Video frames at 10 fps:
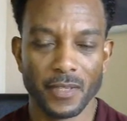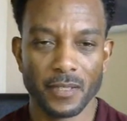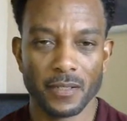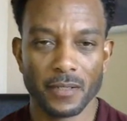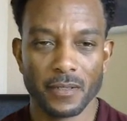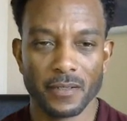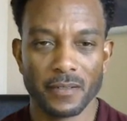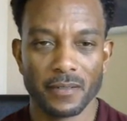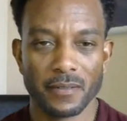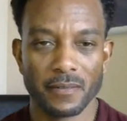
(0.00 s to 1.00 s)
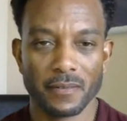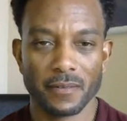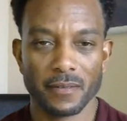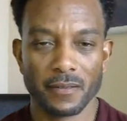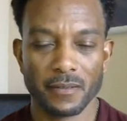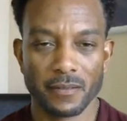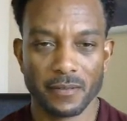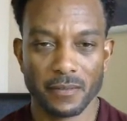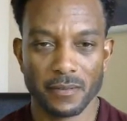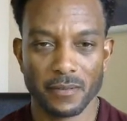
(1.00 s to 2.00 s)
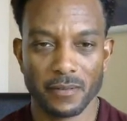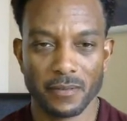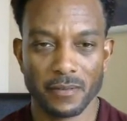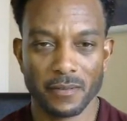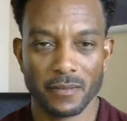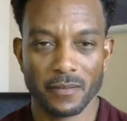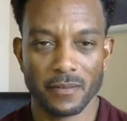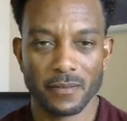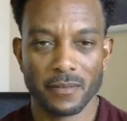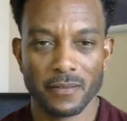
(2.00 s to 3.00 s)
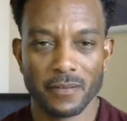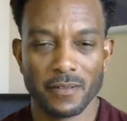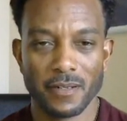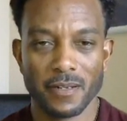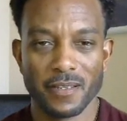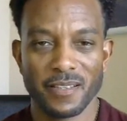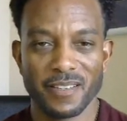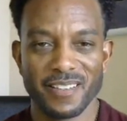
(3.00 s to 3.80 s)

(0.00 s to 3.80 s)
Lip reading: No words are spoken by the person on screen.